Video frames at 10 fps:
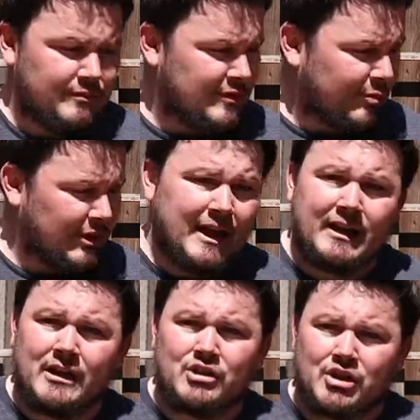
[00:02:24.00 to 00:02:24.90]
the
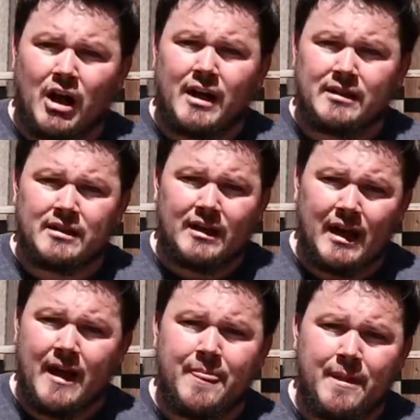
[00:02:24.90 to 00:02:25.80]
plant gets shocked,
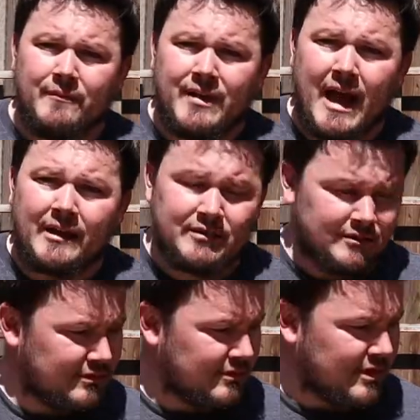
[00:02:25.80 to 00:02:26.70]
and that
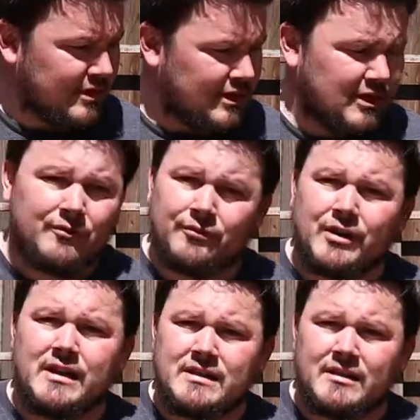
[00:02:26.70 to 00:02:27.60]
can
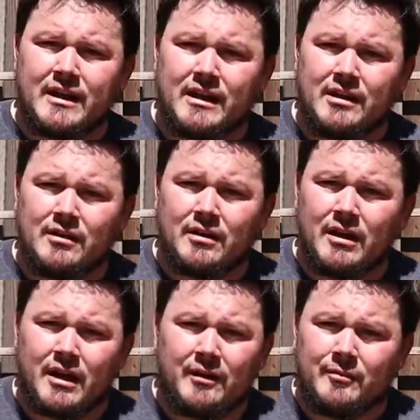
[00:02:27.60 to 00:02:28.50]
freeze, and that can
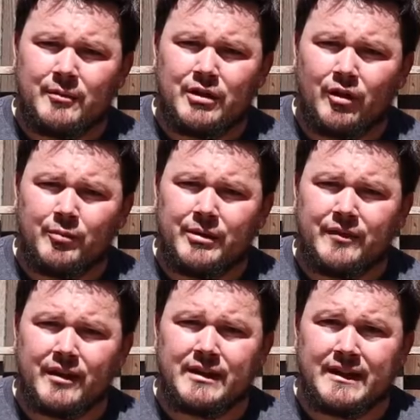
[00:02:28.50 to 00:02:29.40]
uh, you know be
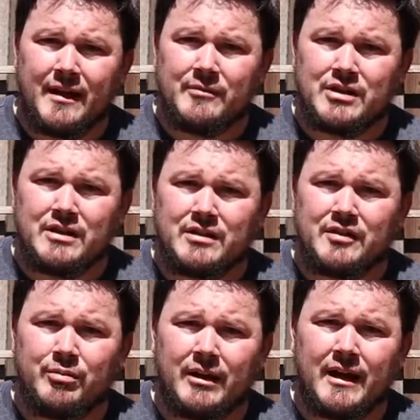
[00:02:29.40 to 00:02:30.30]
very damaging to
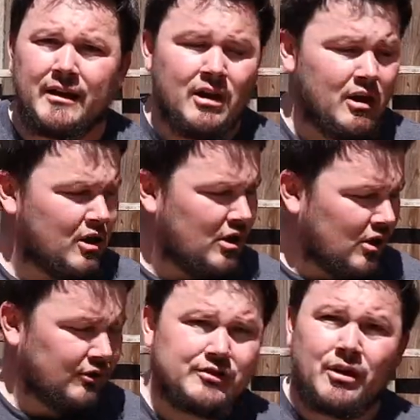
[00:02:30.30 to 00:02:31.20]
the plant
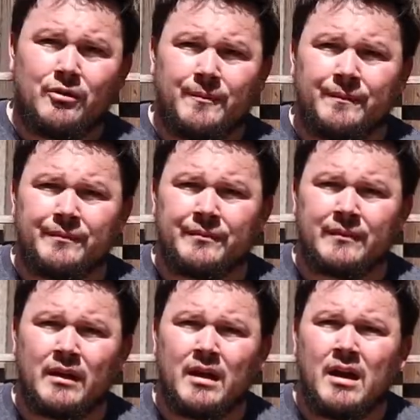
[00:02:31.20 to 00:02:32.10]
also.
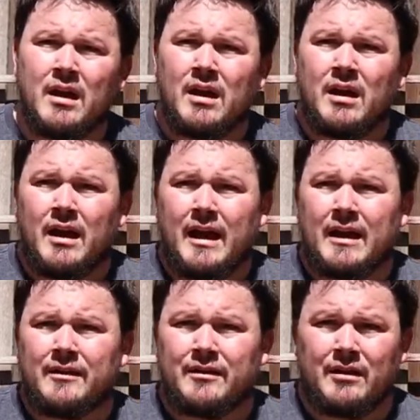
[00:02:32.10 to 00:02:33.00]

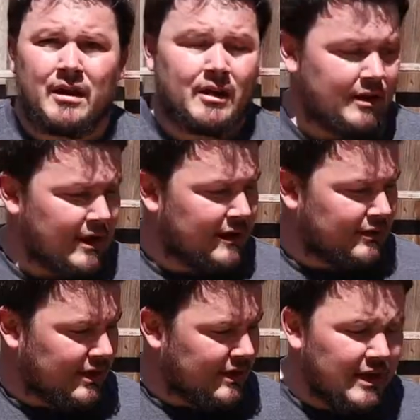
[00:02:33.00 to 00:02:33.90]
And uh,
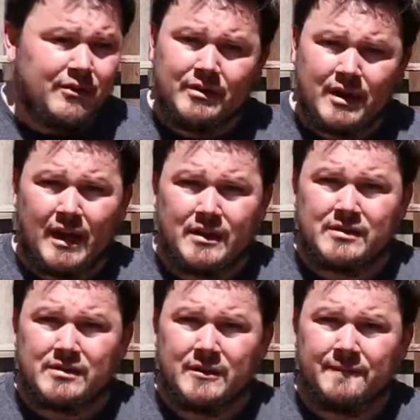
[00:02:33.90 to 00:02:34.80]
and in either
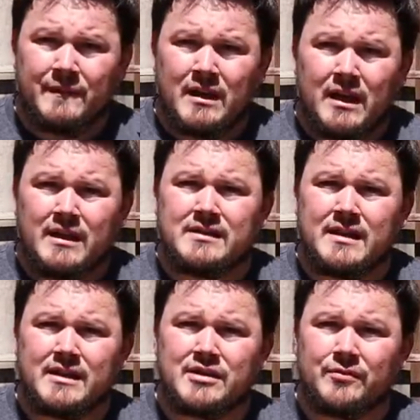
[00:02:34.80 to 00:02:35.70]
case,
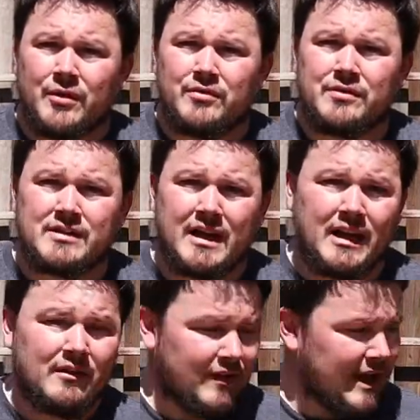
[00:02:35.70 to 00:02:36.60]
insects and rodents
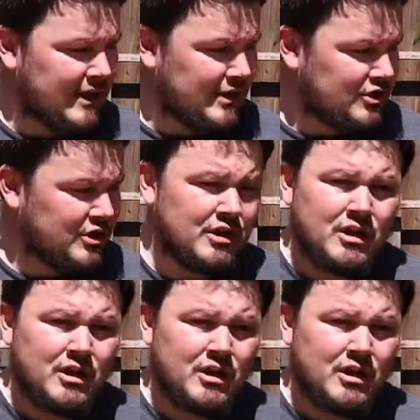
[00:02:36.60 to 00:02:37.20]
take advantage